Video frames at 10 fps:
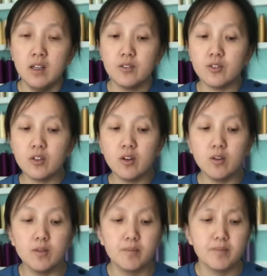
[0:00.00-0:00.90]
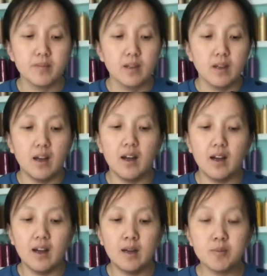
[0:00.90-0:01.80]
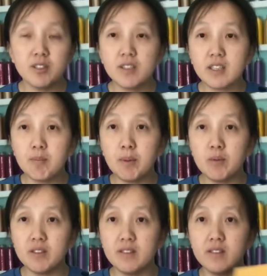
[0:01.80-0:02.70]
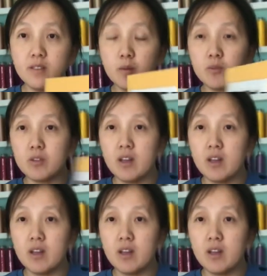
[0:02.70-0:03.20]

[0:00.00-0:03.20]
So I'm just gonna keep up with the systems,